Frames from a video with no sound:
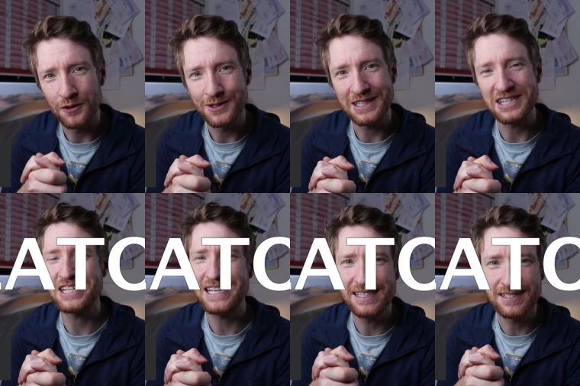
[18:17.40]
forward
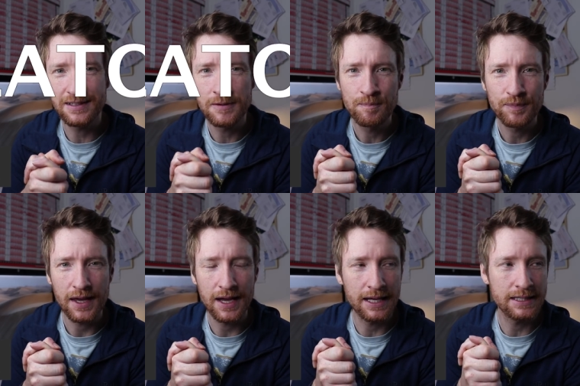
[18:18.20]
slash Heaton
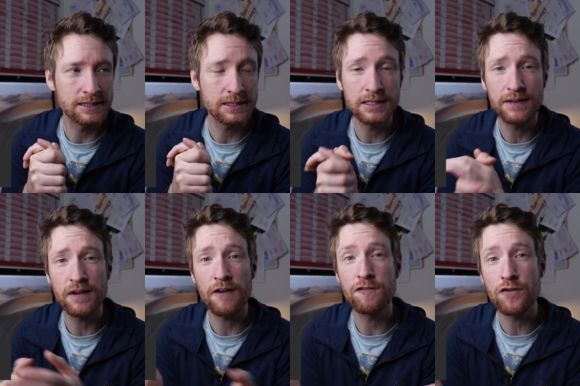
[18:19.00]
and give
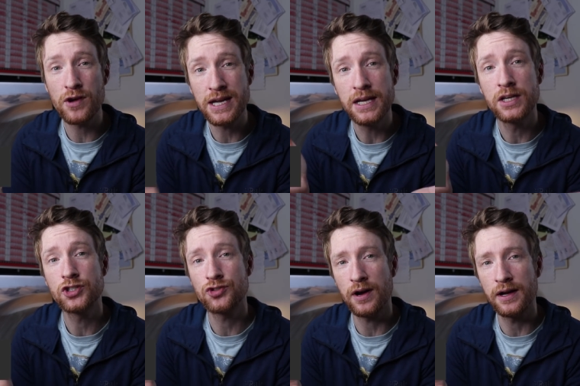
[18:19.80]
it a free
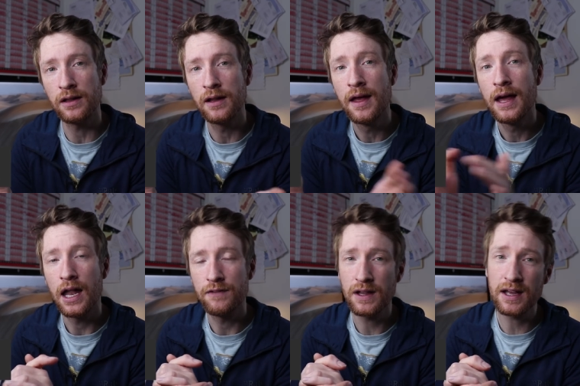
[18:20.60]
trial.
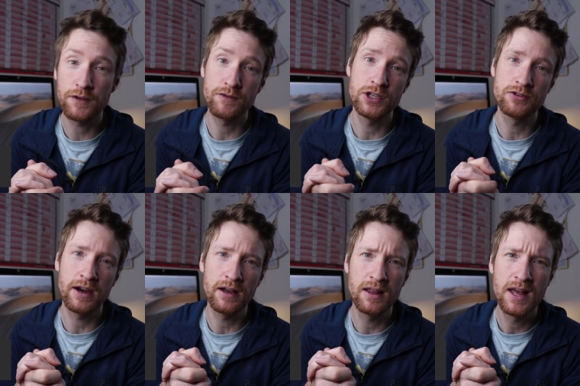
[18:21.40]
If you like free
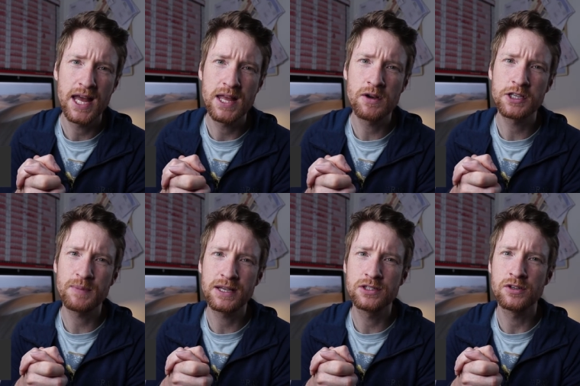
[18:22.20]
trial and you want to
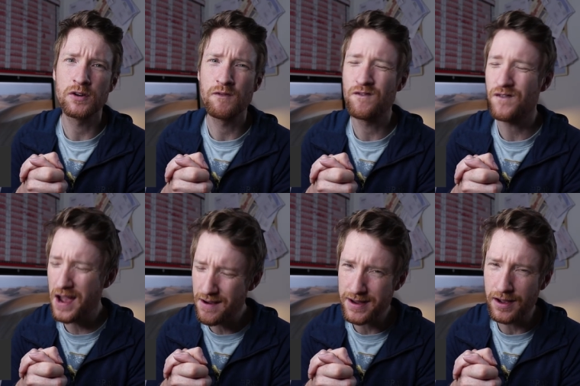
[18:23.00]
spend your
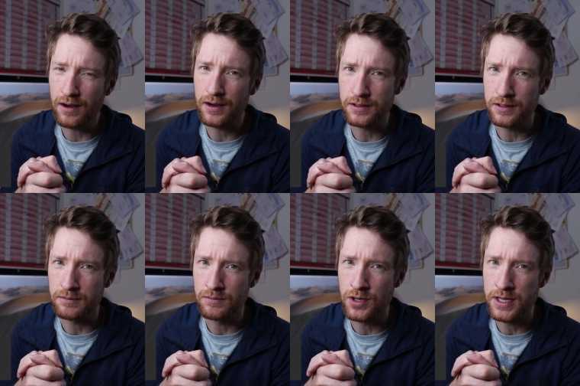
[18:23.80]
very
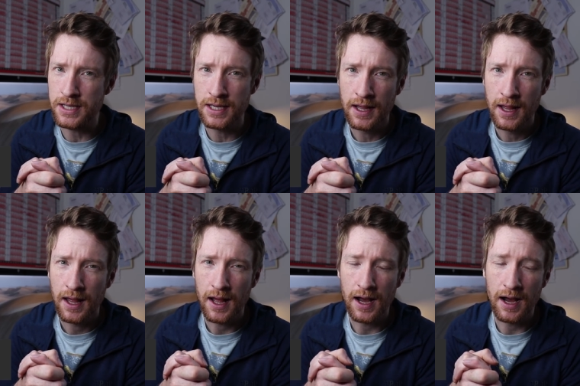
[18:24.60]
hard-earned money,
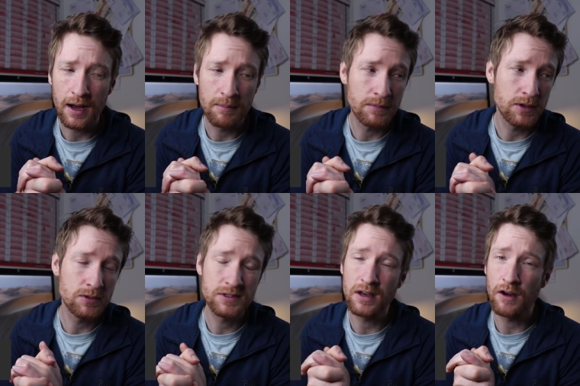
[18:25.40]
um,
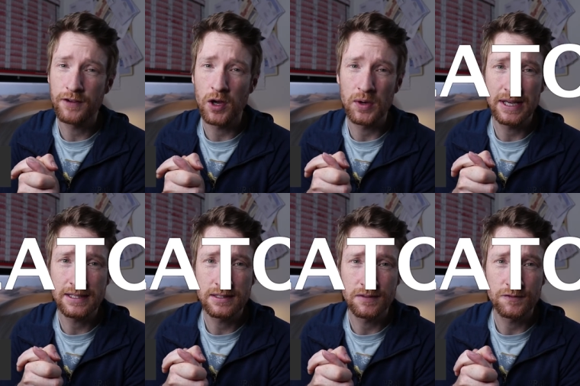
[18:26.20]
use the off code
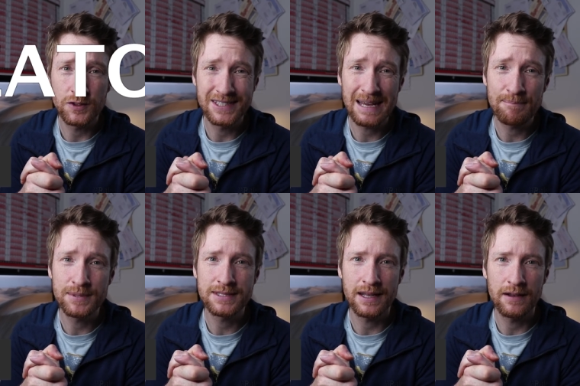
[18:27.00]
Heaton for
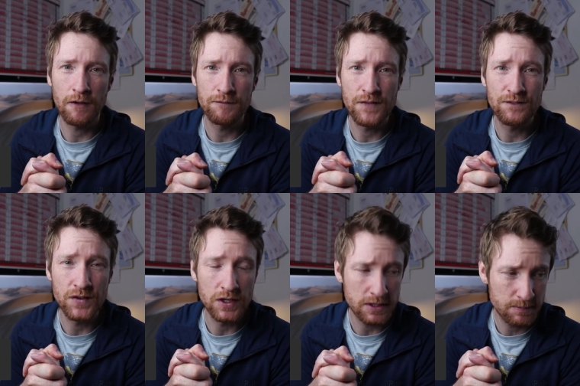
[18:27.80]
10% off your
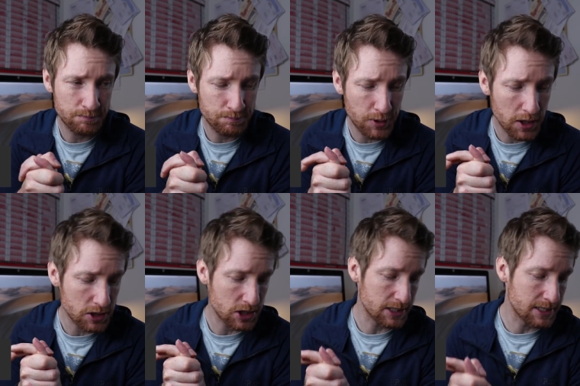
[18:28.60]
first
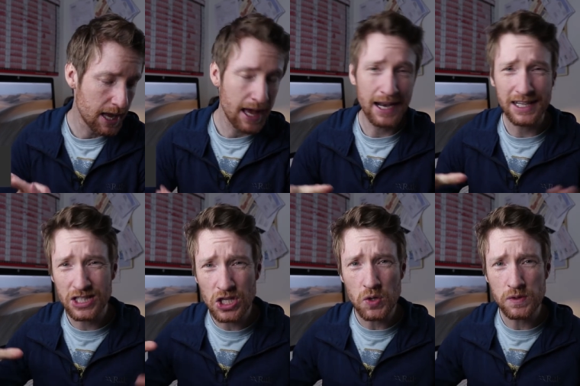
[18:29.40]
purchase. And I
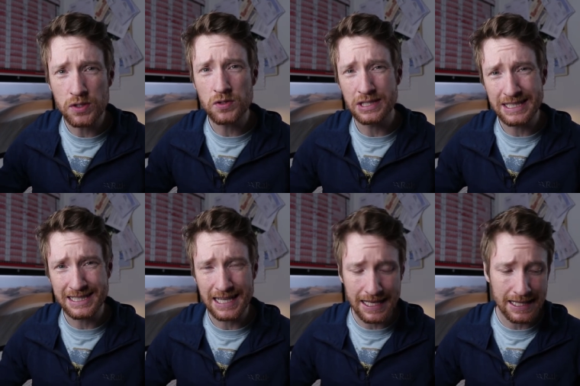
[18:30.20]
don't usually
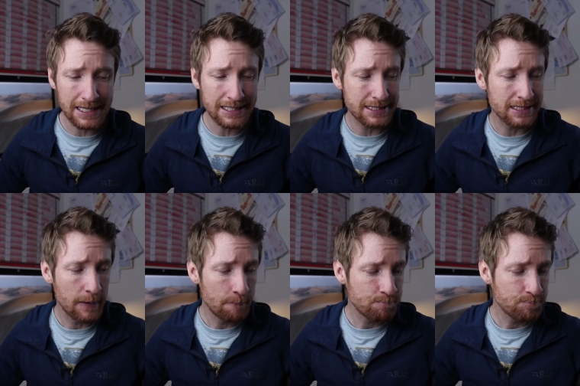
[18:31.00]
say this,